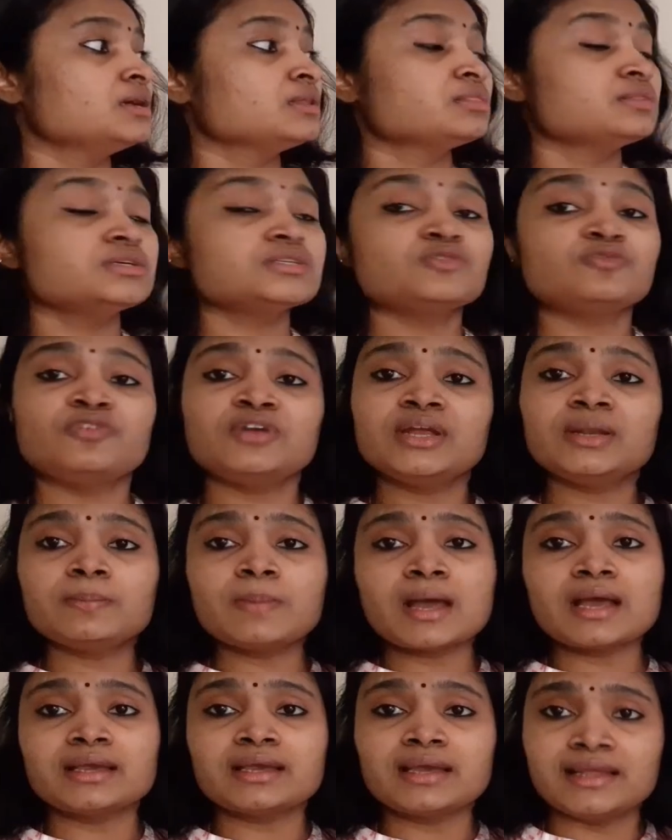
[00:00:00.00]
this
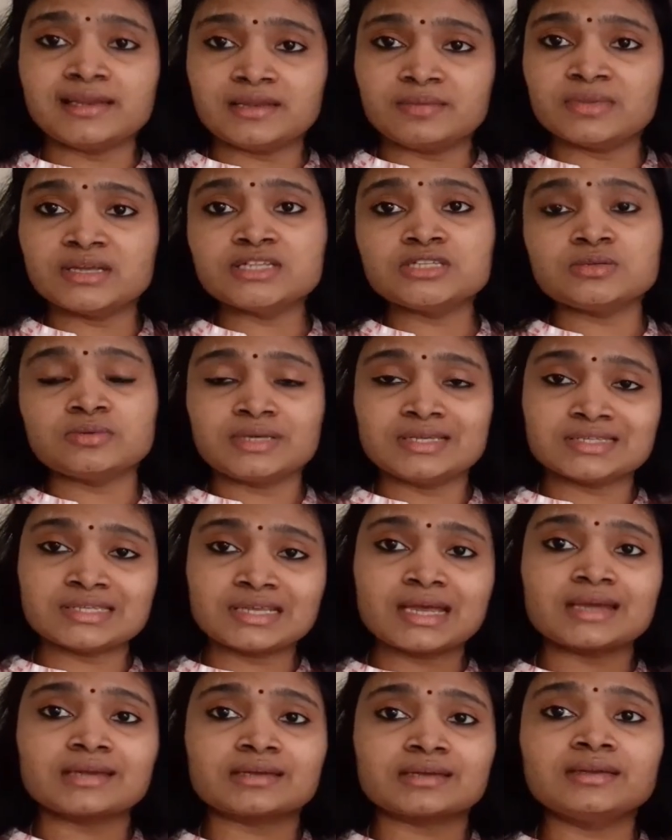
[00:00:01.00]
feedback element is
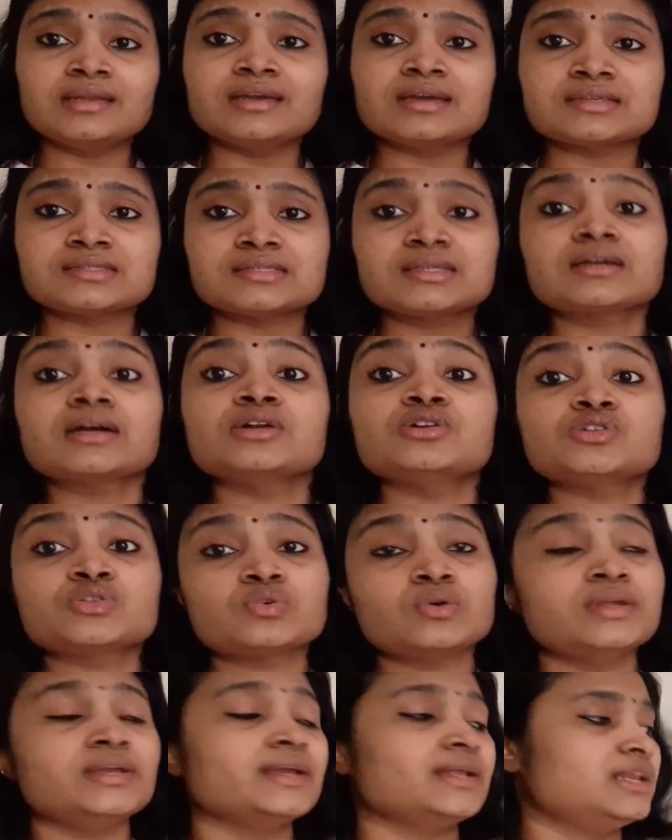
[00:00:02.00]
acting as a
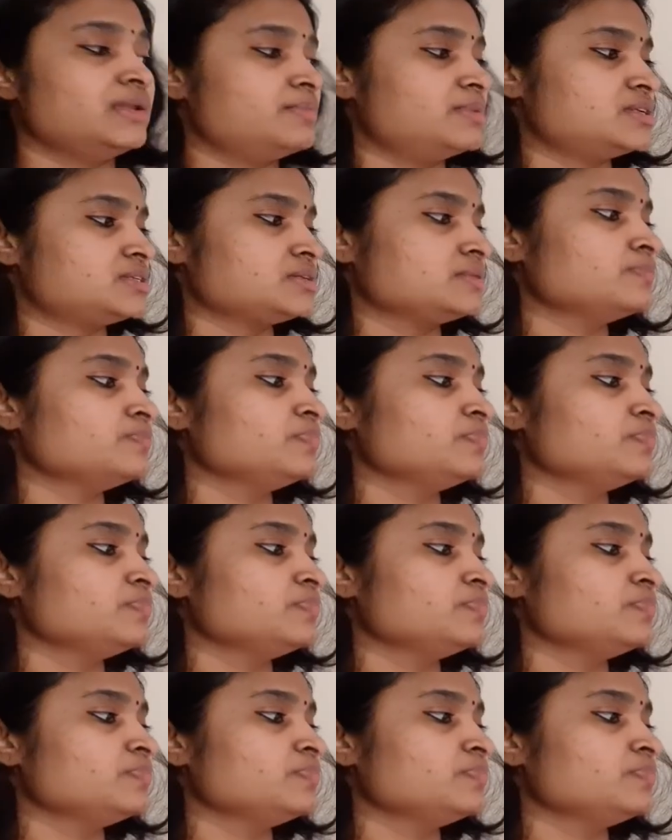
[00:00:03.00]
controlling element.